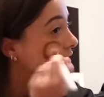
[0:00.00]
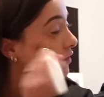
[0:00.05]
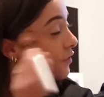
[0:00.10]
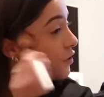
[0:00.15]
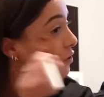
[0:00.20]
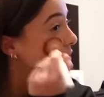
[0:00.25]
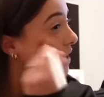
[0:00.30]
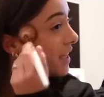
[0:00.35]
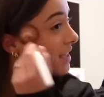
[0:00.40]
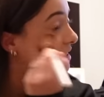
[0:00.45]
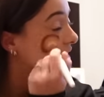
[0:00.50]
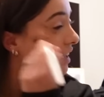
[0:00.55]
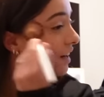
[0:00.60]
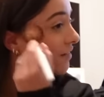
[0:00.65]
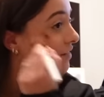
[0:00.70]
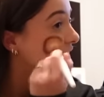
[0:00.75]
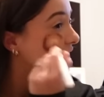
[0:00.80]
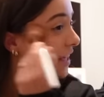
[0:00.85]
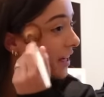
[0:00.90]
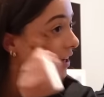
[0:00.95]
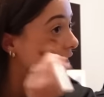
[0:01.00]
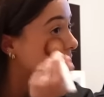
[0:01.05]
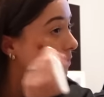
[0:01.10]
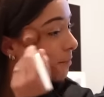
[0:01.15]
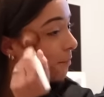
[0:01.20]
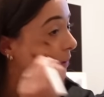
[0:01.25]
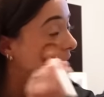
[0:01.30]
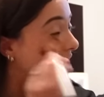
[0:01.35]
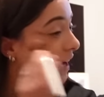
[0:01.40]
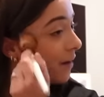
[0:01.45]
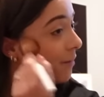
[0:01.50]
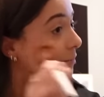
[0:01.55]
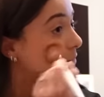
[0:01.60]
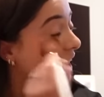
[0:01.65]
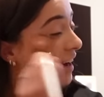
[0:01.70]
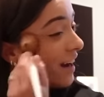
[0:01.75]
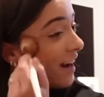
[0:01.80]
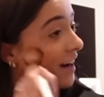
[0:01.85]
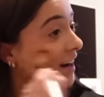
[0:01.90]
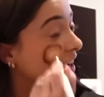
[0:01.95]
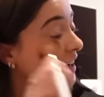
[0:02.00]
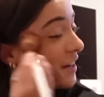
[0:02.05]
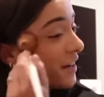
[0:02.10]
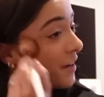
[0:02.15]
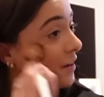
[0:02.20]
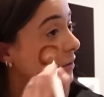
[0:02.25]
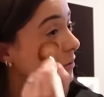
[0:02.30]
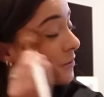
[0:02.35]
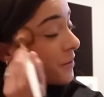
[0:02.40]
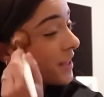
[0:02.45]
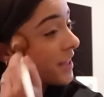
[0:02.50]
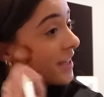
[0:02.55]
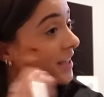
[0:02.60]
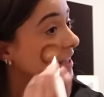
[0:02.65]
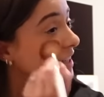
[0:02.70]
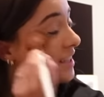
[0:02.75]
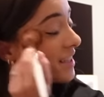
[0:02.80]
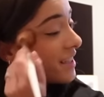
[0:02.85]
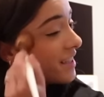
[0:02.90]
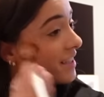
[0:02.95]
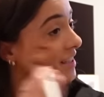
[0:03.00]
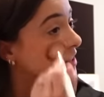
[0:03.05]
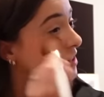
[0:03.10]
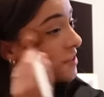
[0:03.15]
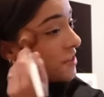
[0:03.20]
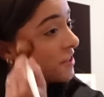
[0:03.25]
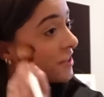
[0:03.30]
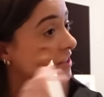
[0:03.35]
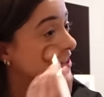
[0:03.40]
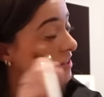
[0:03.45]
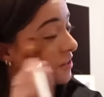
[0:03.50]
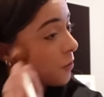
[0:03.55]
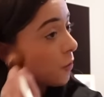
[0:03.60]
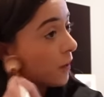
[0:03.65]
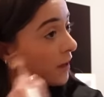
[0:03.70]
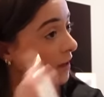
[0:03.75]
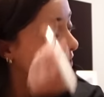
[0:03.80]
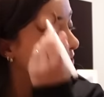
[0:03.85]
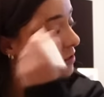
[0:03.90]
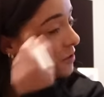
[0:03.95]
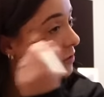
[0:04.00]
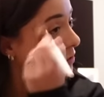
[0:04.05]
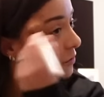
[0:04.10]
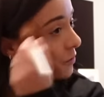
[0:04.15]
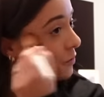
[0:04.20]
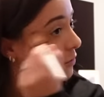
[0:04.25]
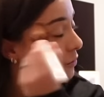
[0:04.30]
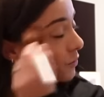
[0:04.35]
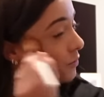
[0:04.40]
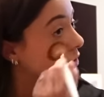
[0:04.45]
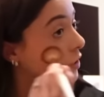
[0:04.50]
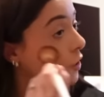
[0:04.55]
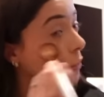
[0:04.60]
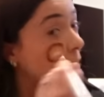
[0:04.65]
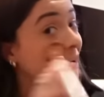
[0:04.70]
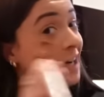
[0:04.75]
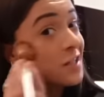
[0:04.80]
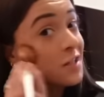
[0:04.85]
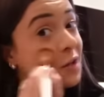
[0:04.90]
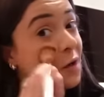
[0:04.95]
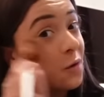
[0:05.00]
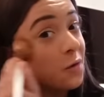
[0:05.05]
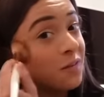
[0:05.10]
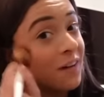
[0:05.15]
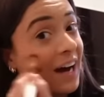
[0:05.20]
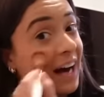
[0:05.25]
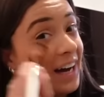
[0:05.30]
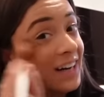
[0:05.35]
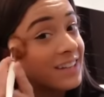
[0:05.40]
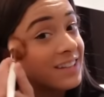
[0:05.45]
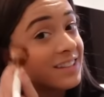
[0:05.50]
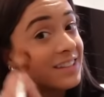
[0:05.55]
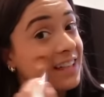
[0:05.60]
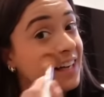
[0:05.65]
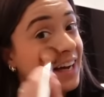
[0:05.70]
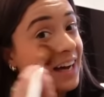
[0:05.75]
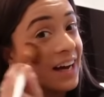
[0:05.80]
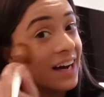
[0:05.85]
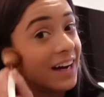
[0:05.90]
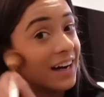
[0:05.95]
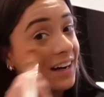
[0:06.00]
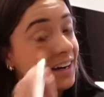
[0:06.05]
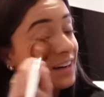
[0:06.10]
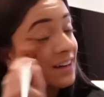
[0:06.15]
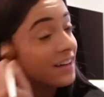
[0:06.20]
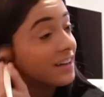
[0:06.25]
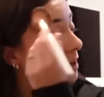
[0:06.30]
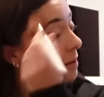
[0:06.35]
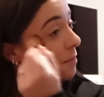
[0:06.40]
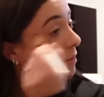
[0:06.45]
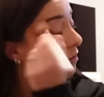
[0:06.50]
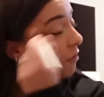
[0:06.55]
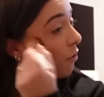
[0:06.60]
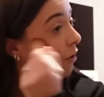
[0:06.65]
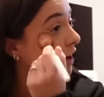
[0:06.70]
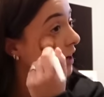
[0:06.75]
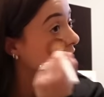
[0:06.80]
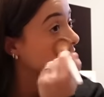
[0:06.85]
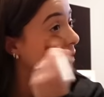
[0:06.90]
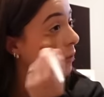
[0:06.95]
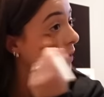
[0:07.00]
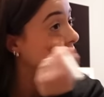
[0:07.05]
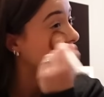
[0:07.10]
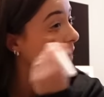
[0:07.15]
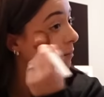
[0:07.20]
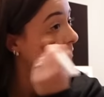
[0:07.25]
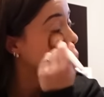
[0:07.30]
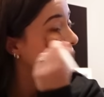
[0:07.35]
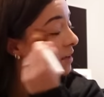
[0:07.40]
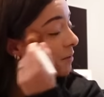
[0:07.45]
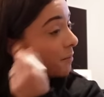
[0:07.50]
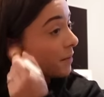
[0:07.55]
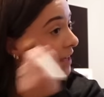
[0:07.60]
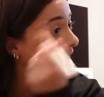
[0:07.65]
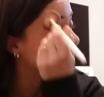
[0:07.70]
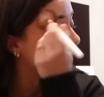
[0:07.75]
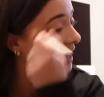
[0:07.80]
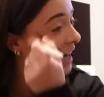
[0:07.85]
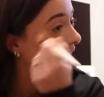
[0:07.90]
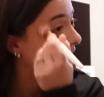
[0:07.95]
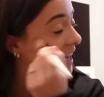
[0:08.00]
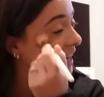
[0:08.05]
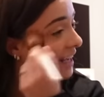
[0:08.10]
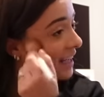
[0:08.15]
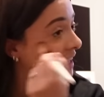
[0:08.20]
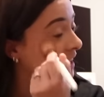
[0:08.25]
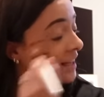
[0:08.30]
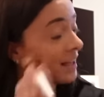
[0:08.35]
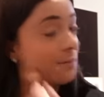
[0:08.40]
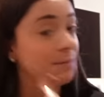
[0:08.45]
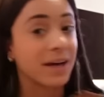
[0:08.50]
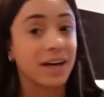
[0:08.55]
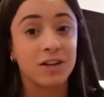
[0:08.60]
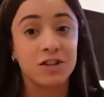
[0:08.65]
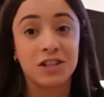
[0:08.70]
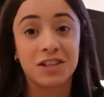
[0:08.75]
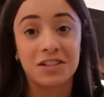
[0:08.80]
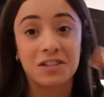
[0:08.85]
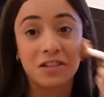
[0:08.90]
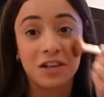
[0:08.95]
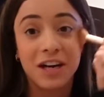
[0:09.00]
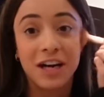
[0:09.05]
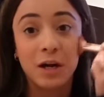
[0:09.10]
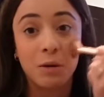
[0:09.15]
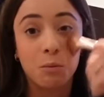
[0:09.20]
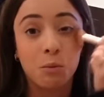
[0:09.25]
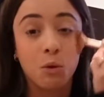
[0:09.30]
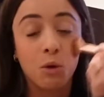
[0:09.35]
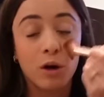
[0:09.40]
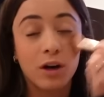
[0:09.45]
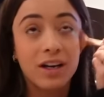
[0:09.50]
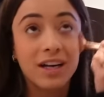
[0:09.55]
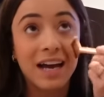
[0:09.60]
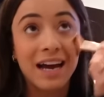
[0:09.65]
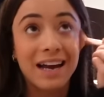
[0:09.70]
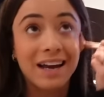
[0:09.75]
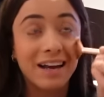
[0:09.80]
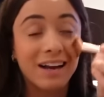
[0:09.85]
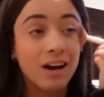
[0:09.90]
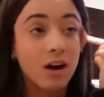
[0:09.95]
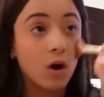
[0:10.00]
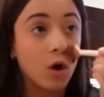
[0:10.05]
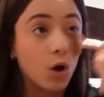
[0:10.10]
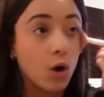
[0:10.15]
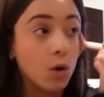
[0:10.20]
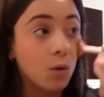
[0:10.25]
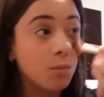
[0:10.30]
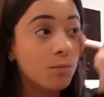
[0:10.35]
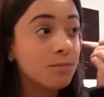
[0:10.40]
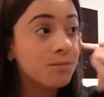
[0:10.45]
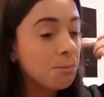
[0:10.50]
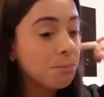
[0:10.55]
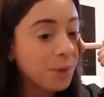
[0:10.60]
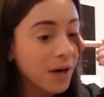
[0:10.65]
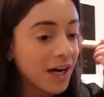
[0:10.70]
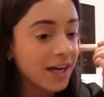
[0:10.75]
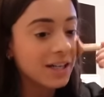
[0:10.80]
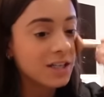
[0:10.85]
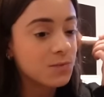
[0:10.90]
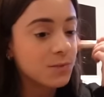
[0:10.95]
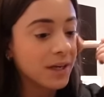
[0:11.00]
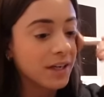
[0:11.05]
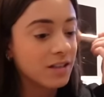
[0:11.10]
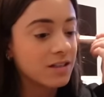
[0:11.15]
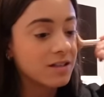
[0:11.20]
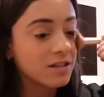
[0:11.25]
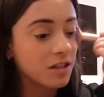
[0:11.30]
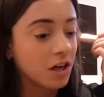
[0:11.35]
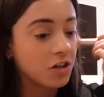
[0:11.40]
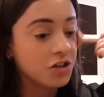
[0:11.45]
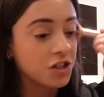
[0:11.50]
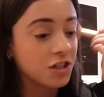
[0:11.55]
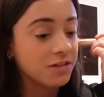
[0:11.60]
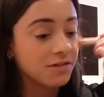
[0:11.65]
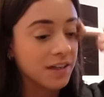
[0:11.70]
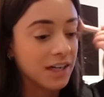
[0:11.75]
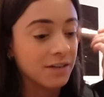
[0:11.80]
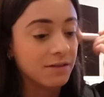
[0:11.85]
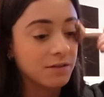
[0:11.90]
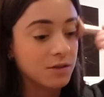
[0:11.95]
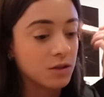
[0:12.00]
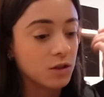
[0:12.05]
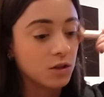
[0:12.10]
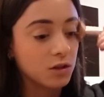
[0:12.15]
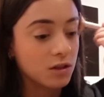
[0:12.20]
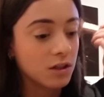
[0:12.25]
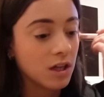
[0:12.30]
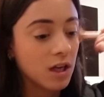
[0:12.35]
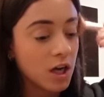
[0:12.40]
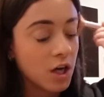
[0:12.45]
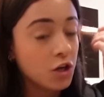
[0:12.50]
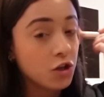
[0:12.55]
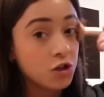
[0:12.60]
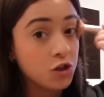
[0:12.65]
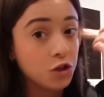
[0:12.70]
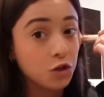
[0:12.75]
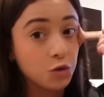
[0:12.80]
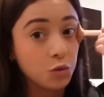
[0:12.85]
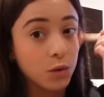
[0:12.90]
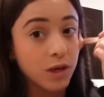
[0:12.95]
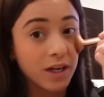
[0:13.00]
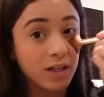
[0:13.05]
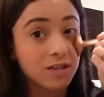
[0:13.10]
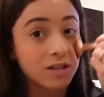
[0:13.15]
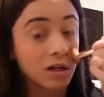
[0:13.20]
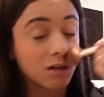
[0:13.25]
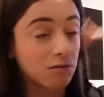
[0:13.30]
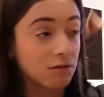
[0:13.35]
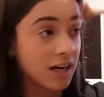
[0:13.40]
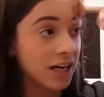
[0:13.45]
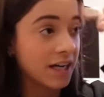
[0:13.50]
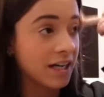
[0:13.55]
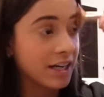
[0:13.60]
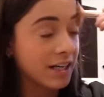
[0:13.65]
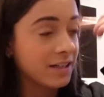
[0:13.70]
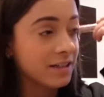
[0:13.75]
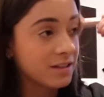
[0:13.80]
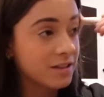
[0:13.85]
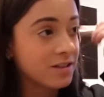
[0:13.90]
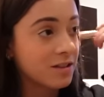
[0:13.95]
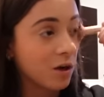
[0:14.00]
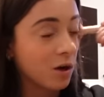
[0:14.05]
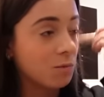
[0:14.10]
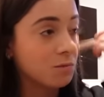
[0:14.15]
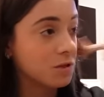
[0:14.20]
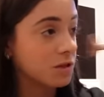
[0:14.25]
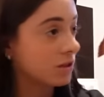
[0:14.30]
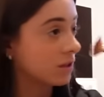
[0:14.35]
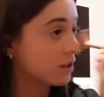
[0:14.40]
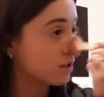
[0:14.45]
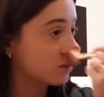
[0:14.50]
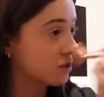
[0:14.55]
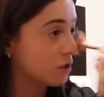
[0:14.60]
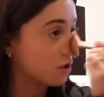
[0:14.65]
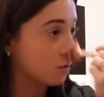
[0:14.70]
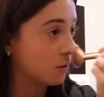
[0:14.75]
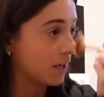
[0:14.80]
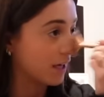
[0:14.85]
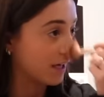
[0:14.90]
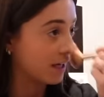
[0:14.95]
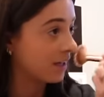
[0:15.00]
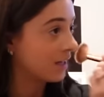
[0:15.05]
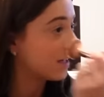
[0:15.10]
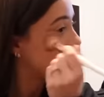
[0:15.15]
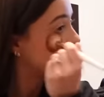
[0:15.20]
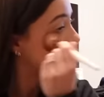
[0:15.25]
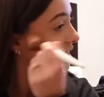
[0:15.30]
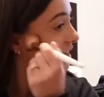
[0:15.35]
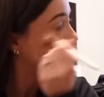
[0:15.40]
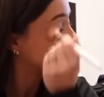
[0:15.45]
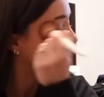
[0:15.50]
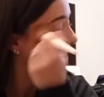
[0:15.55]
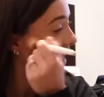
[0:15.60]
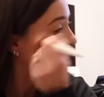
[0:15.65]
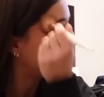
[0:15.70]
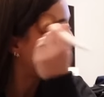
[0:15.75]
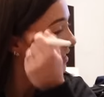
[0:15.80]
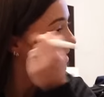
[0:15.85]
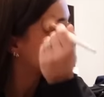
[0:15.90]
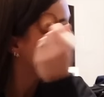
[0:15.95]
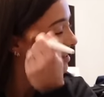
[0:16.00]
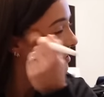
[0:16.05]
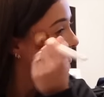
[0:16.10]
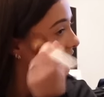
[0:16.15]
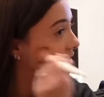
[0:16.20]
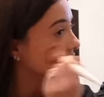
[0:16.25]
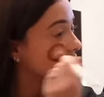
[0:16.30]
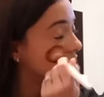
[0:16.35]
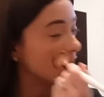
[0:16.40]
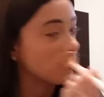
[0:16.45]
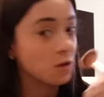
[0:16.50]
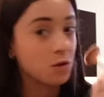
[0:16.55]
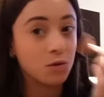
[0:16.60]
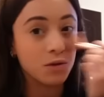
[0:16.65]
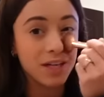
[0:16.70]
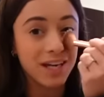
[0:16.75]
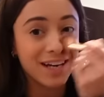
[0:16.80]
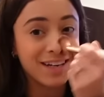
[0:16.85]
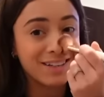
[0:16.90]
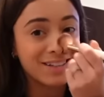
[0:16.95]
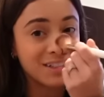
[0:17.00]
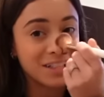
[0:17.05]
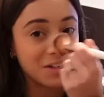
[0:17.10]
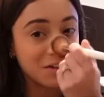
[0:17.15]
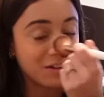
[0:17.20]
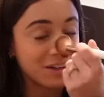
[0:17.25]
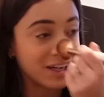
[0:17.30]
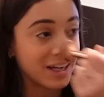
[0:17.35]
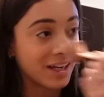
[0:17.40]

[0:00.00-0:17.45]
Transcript: a few days left here, but I know that it's just going to go by so fast and before I know it, I'm gonna be in the Manchester airport heading home. But it's been such an eventful two weeks already, so I'm just gonna soak in the last few days here in